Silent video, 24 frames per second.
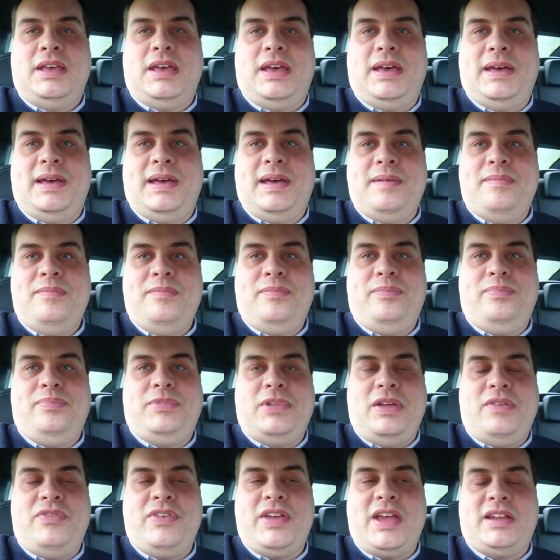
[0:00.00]
Don't
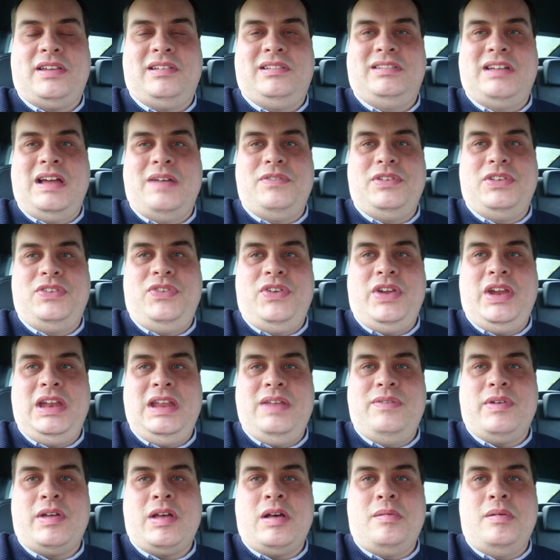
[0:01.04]
forget to like this video,
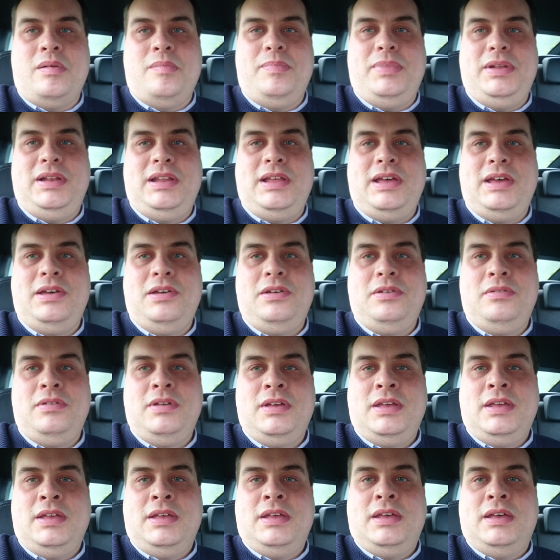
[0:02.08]
leave a comment below.
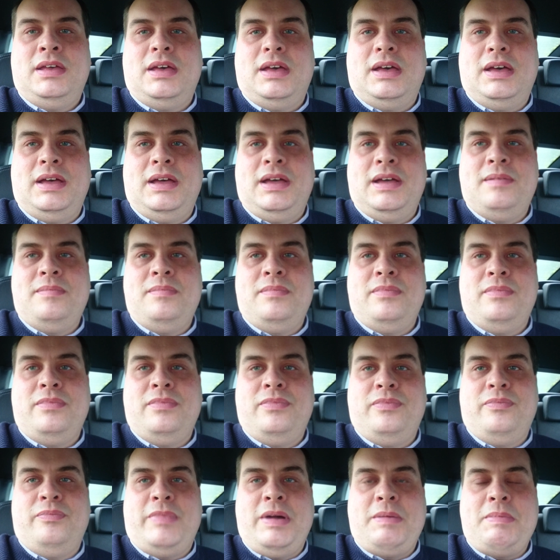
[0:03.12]

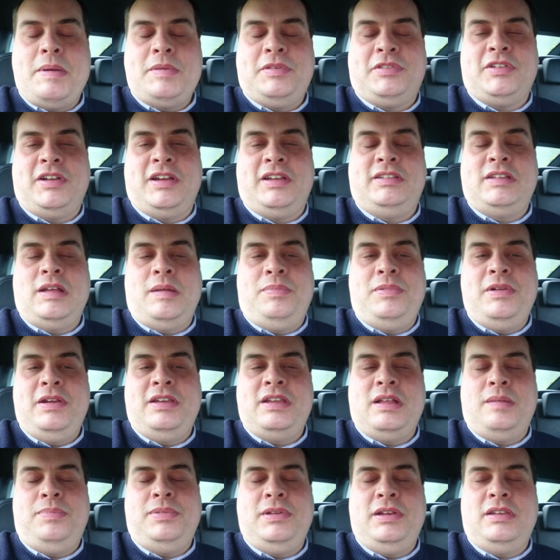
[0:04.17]
My website is
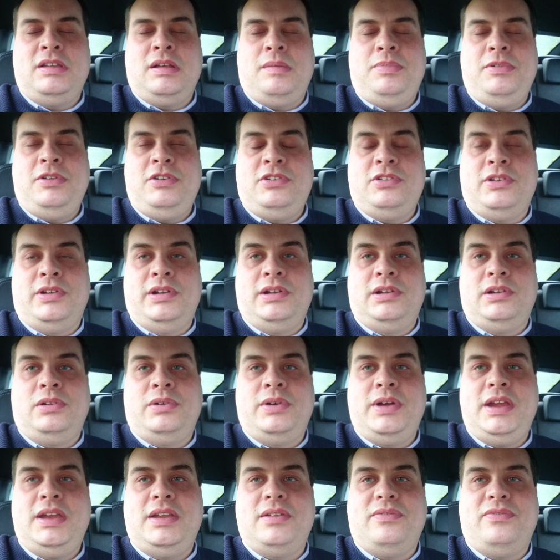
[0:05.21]

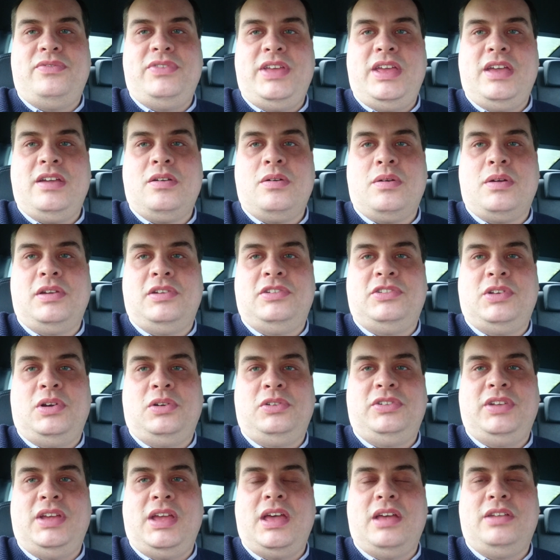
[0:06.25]

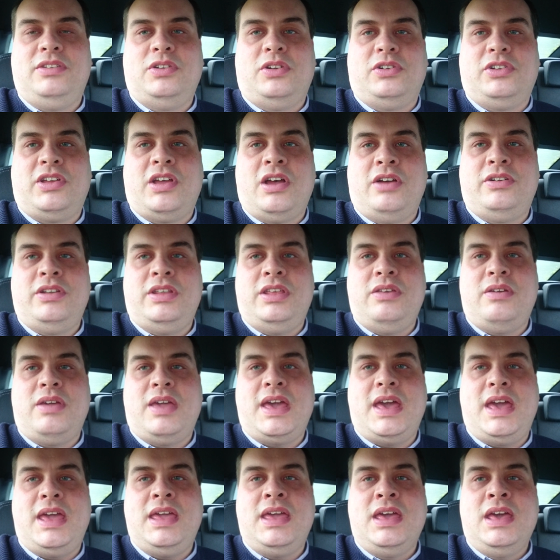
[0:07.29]

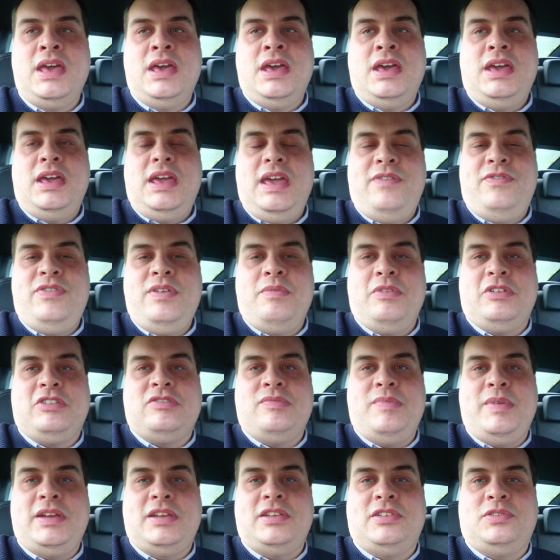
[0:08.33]
www.lloydvehicleconsulting.co.uk. If you wish
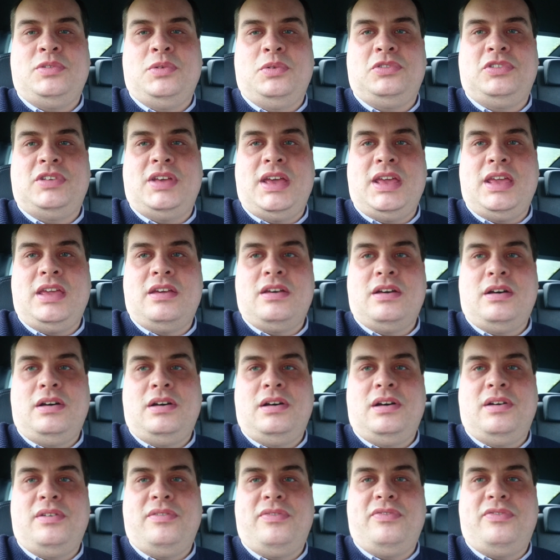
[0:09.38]
for me to source a
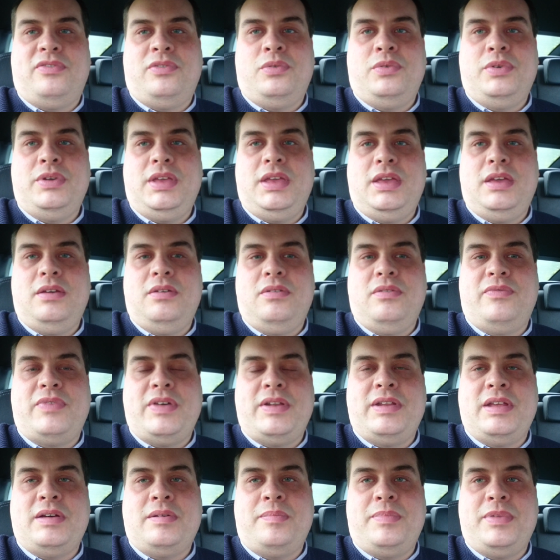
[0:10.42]
car for you,
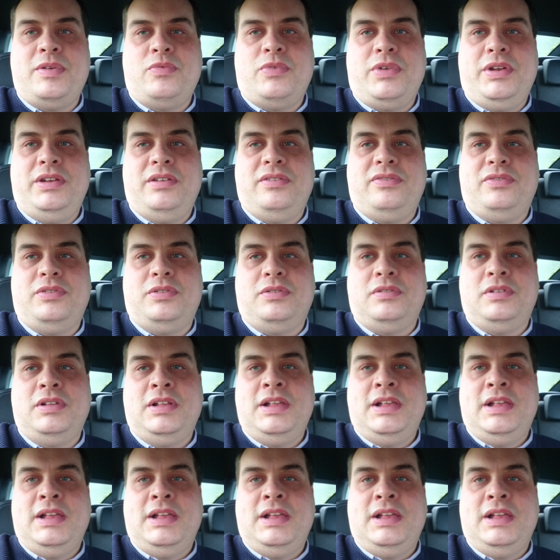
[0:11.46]
then that would be wonderful.